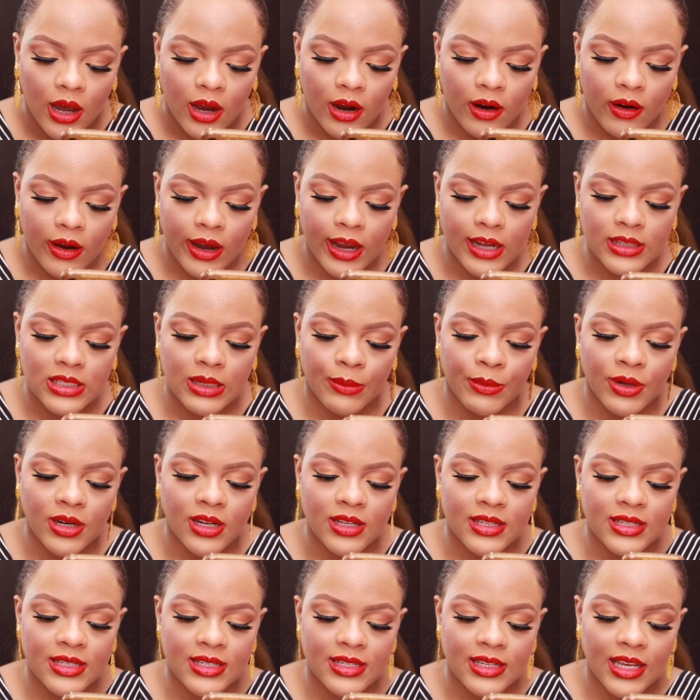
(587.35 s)
All right, so I'm going
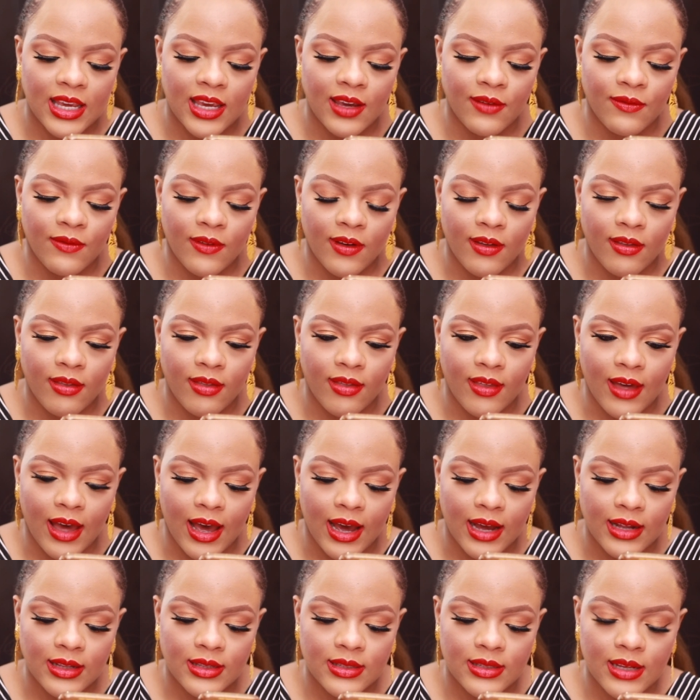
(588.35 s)
to save
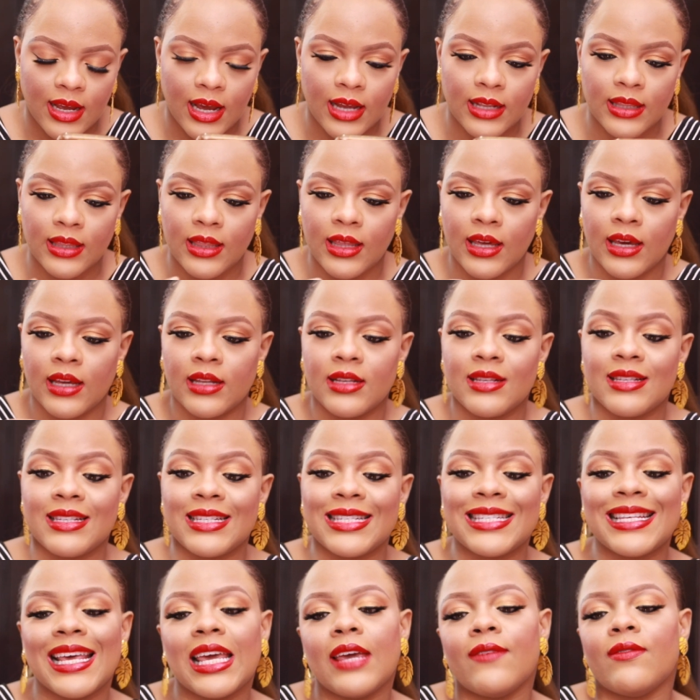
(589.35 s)
that and then
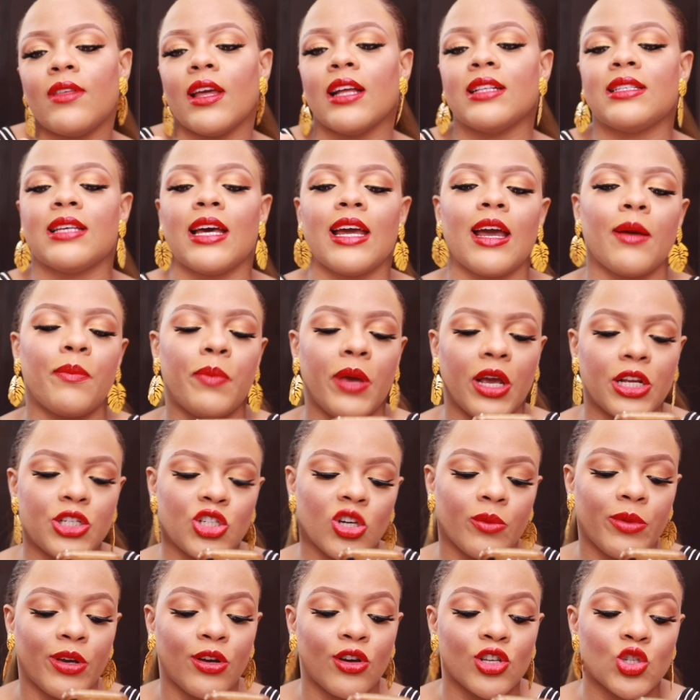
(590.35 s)
save the entire
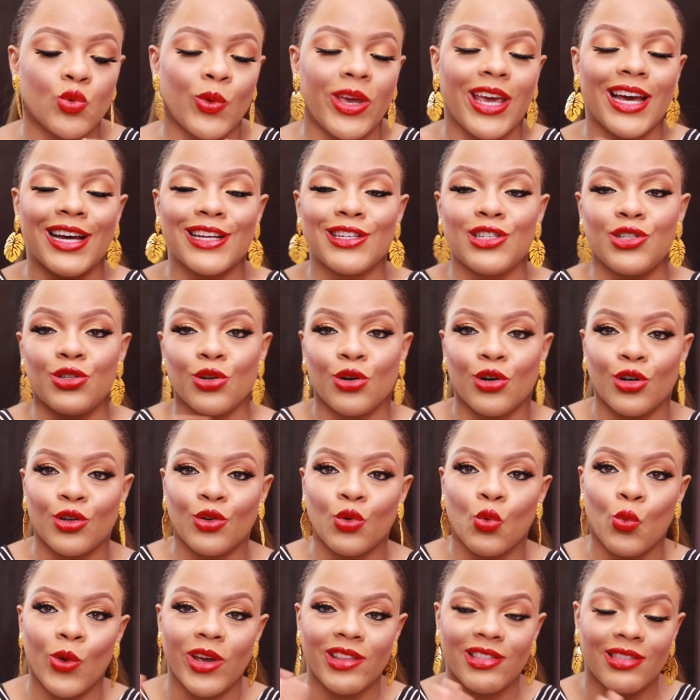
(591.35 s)
picture because we are
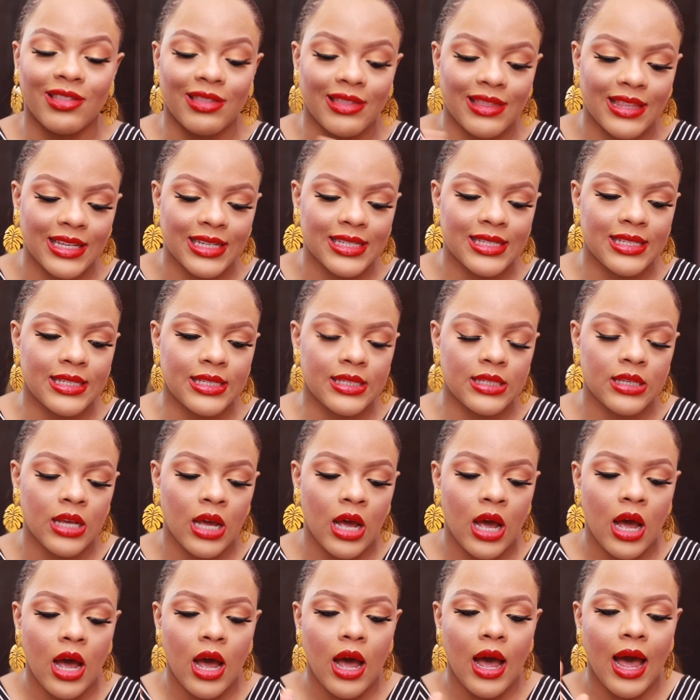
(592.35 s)
done with this
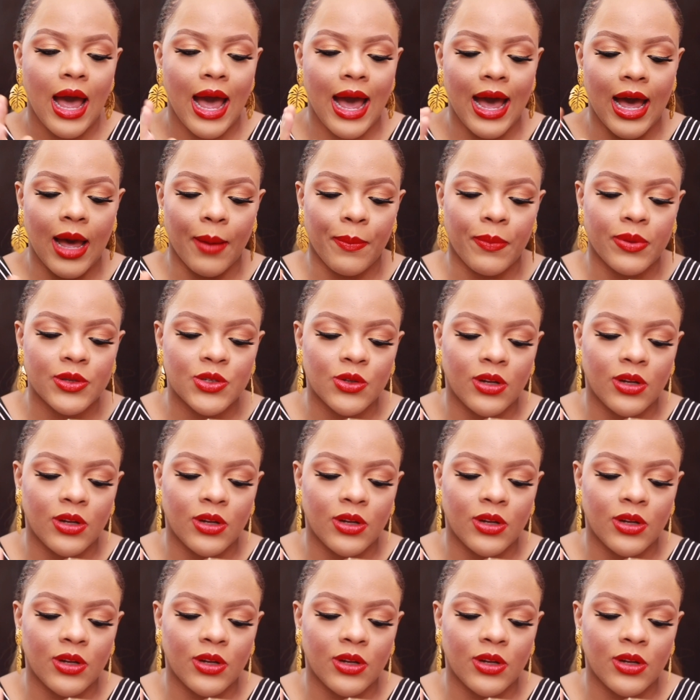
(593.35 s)
app.